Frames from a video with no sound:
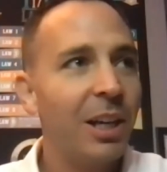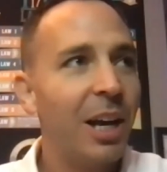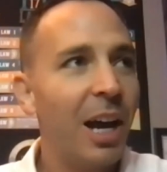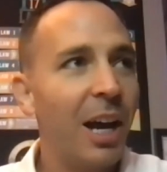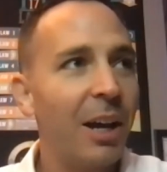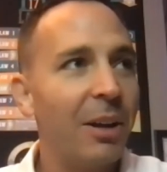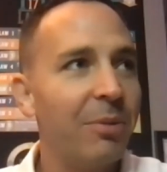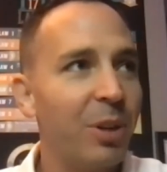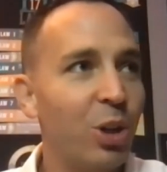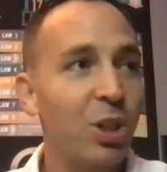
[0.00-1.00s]

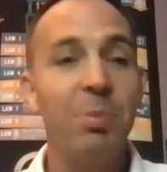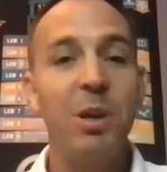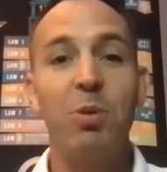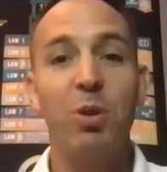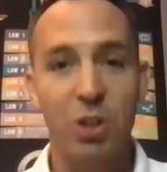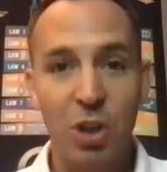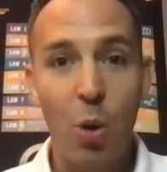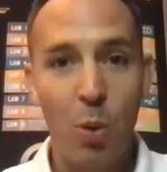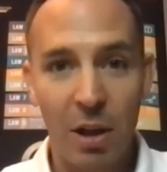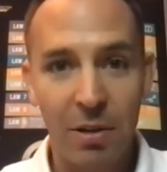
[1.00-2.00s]
are some people so
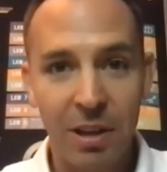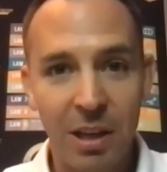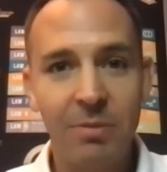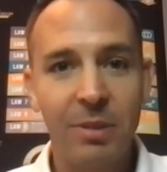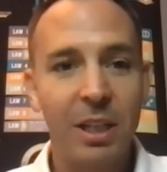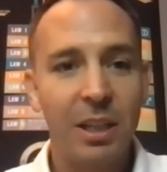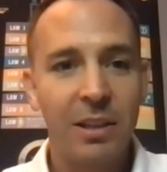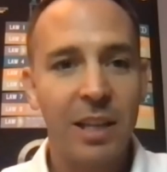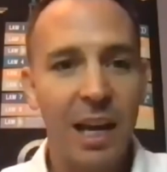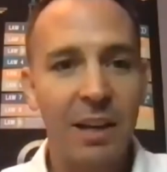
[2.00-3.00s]
wealthy
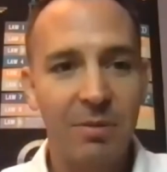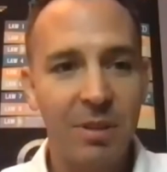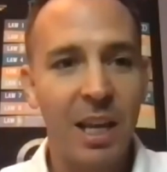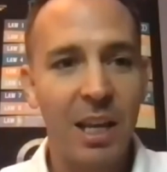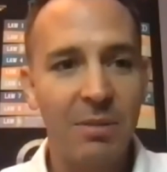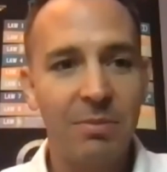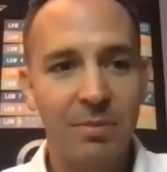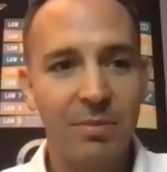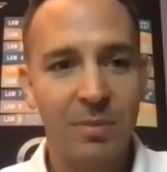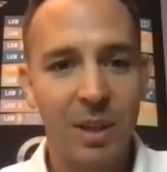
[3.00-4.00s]
that they,
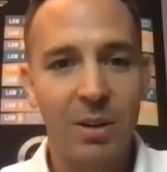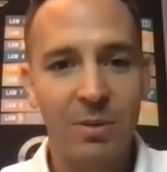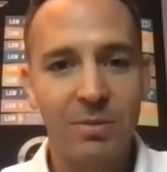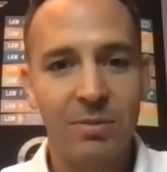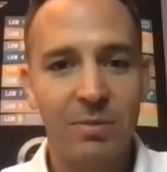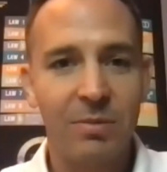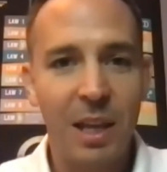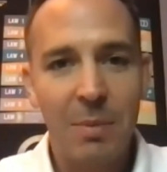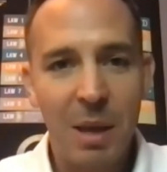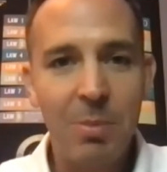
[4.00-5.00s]

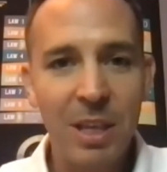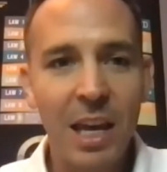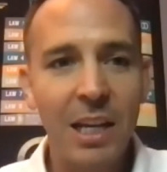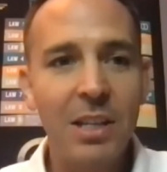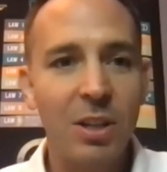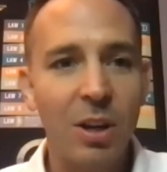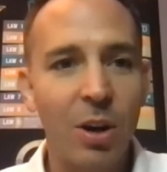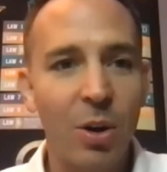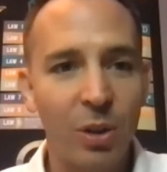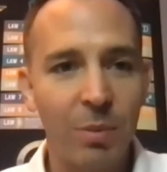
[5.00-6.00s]
that maybe that is their
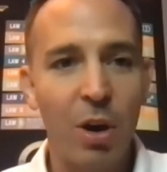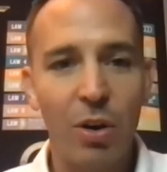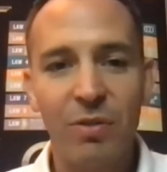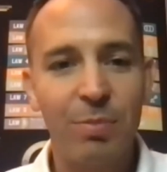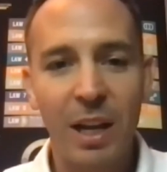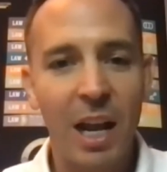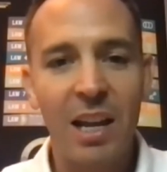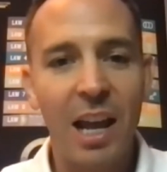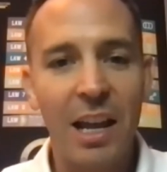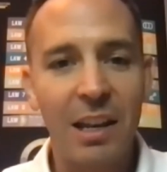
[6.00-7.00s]
only motive, but
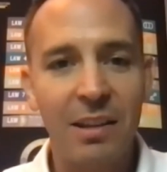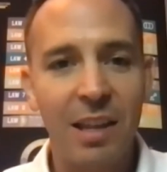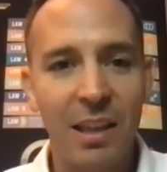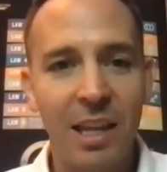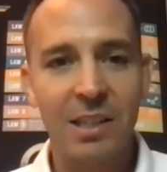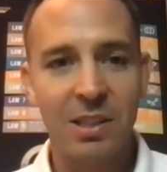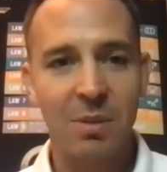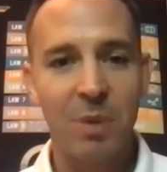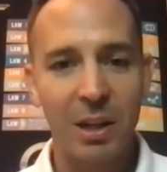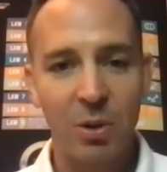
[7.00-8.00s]
I think that's the
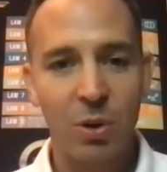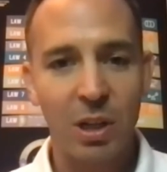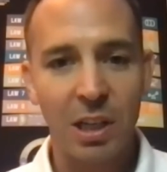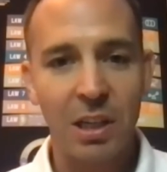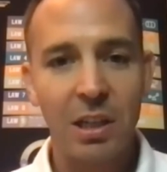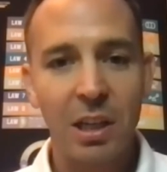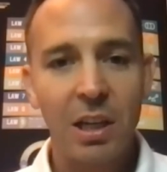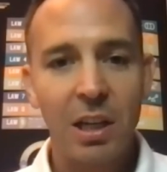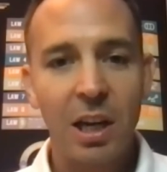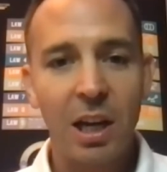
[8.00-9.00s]
minority.
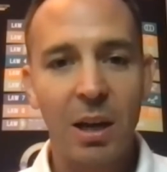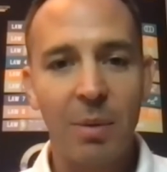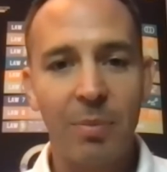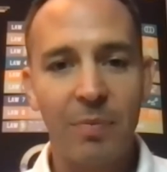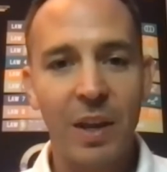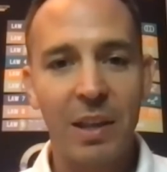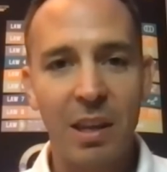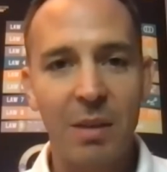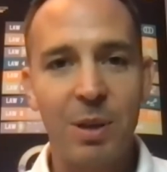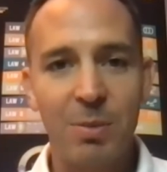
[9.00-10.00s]
I
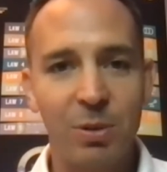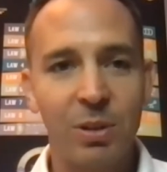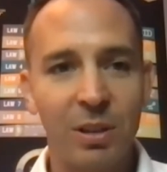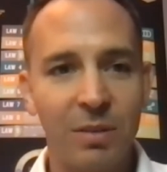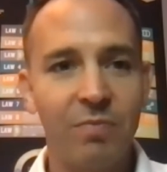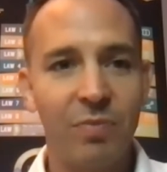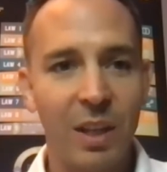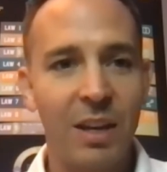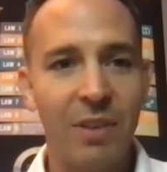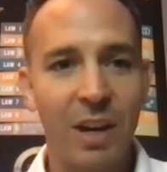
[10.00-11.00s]
think people
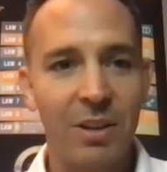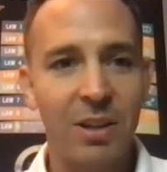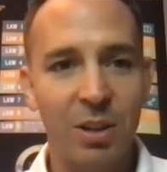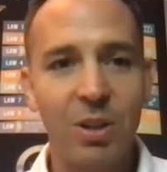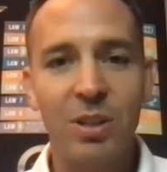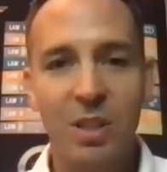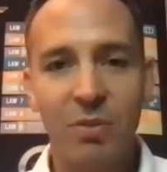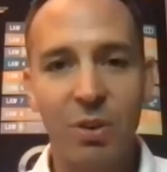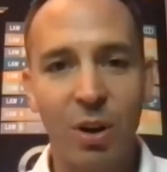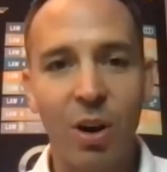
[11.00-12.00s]
give out of the goodness of
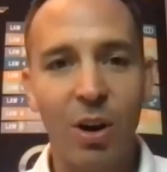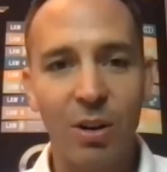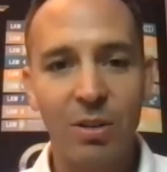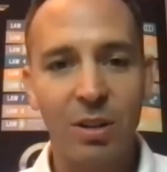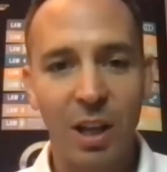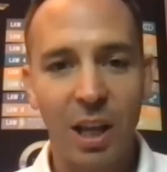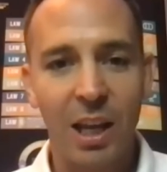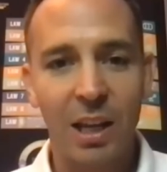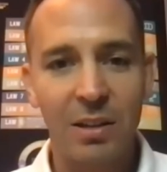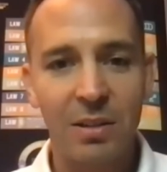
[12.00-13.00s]
their heart,
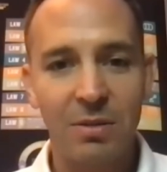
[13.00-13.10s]
and